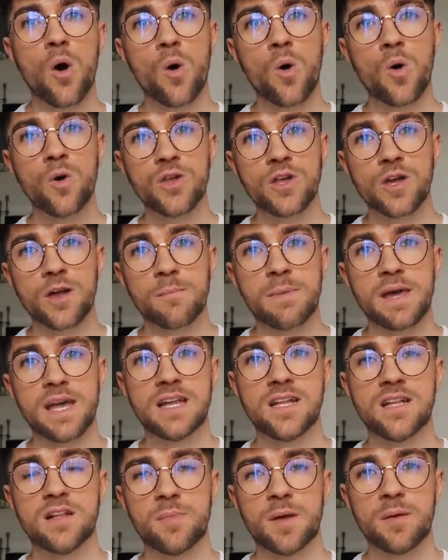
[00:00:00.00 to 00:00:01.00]
or you can pay a
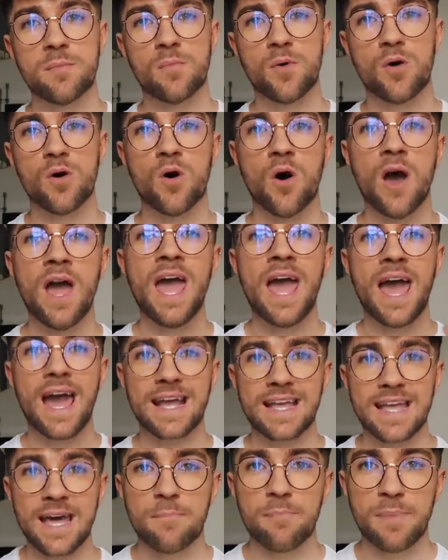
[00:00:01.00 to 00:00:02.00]
little bit more
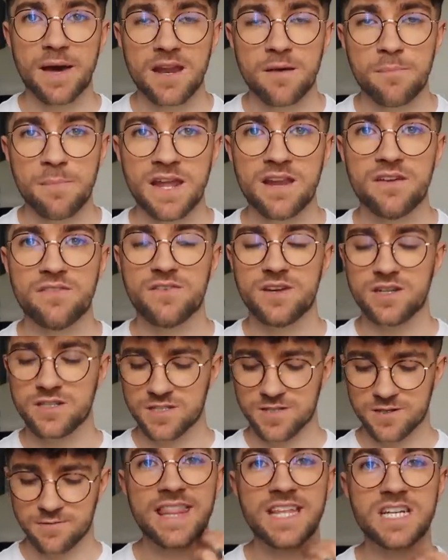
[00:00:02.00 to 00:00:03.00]
and get better
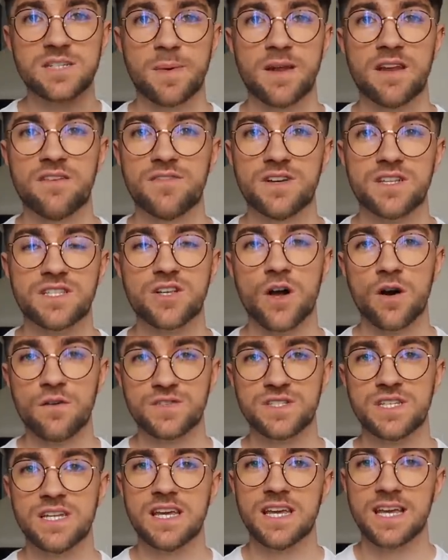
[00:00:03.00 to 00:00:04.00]
benefits. And these benefits,
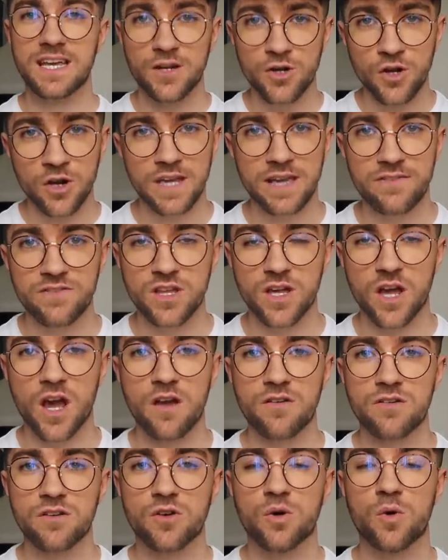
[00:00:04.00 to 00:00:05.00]
obviously not given the
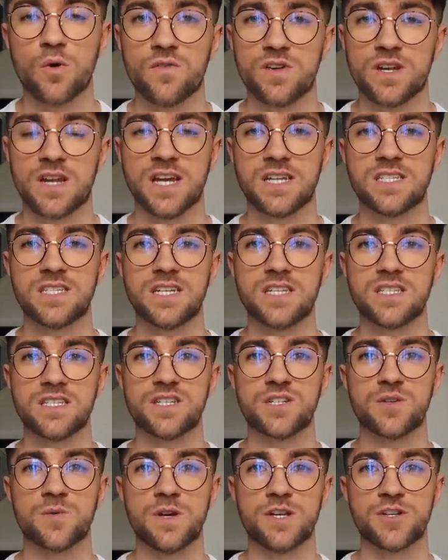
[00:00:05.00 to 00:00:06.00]
current COVID-19
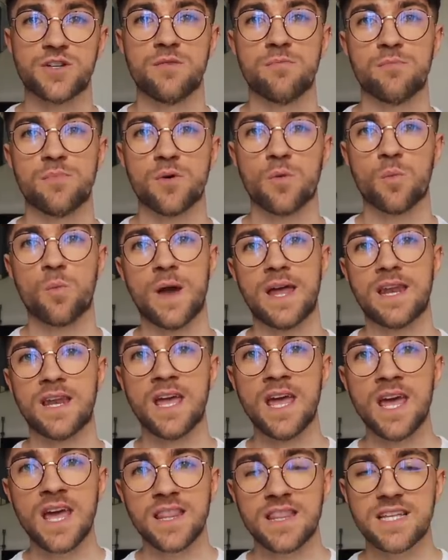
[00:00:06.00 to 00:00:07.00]
situation, but
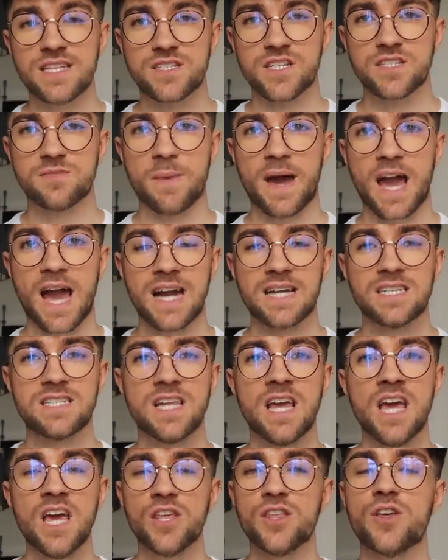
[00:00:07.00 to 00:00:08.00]
when this does
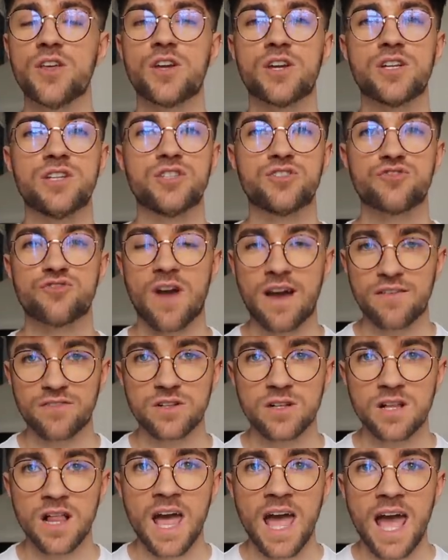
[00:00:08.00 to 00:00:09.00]
pass, you can
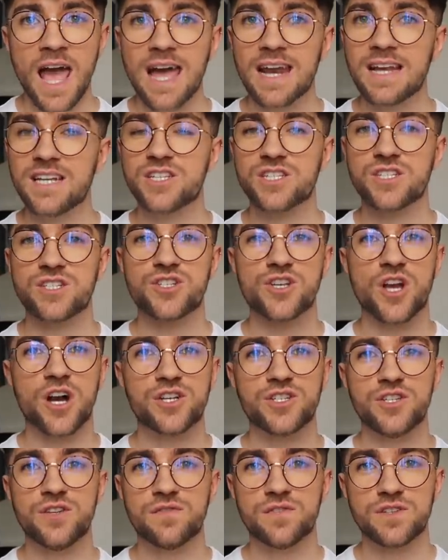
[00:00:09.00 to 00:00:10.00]
travel and it doesn't
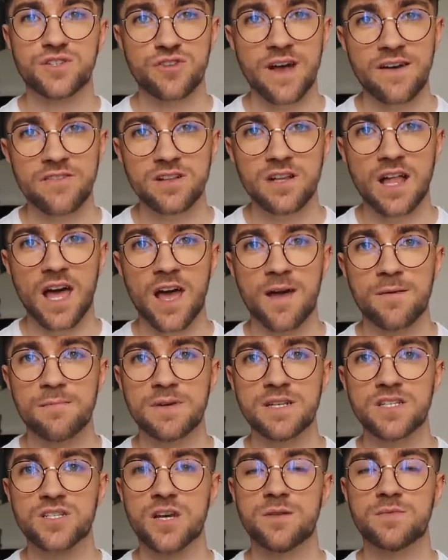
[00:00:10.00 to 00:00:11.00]
charge you for travel
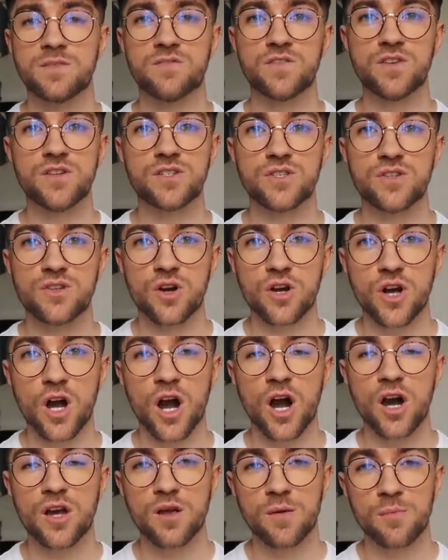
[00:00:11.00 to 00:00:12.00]
in terms of using your
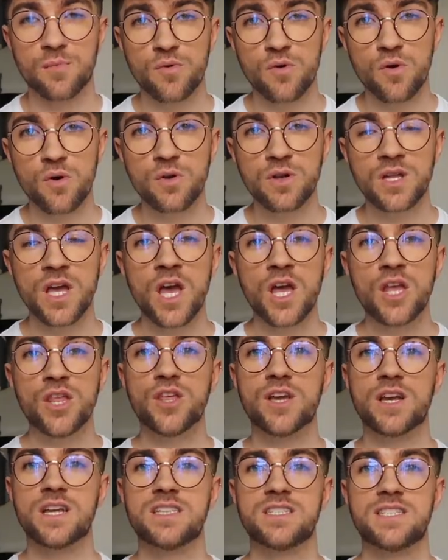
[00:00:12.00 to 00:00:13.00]
card abroad.
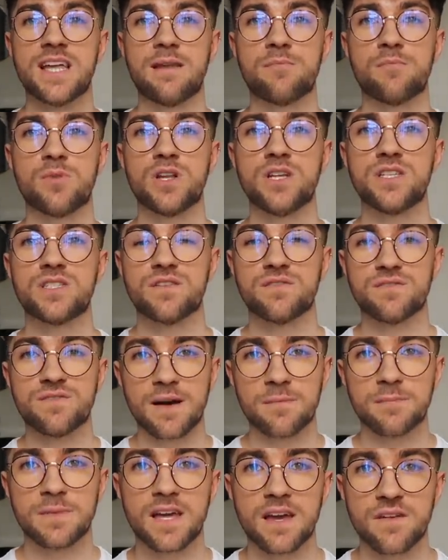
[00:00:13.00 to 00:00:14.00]
You can send money to
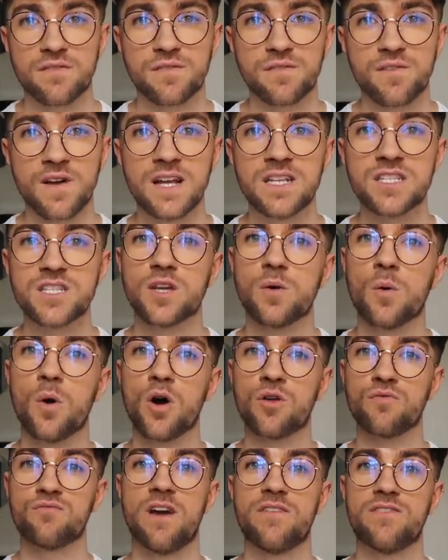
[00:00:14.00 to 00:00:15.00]
family and friends who are
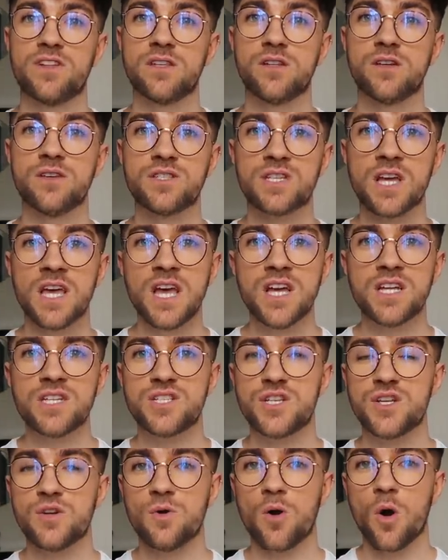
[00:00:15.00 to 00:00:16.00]
on Revolut
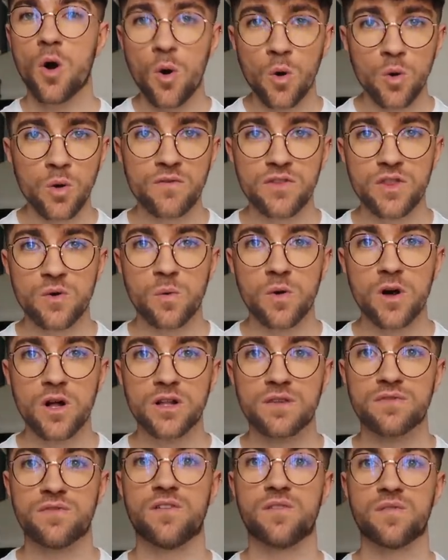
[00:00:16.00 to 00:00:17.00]
to all over the
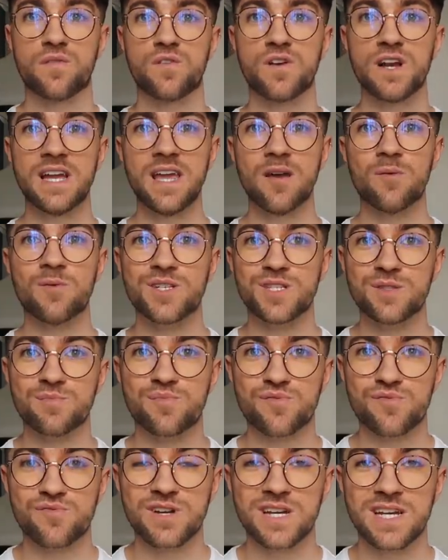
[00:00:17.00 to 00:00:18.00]
world for free, which is
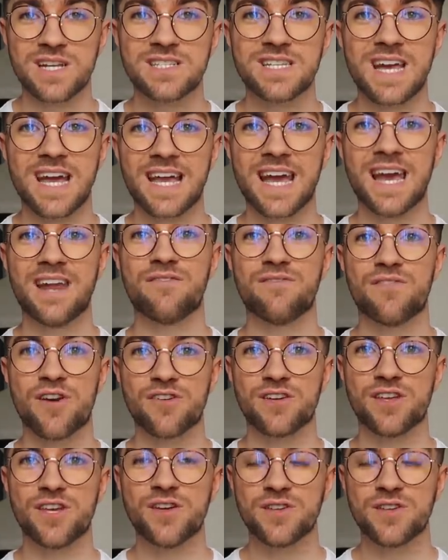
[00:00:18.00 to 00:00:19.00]
brilliant. Again, very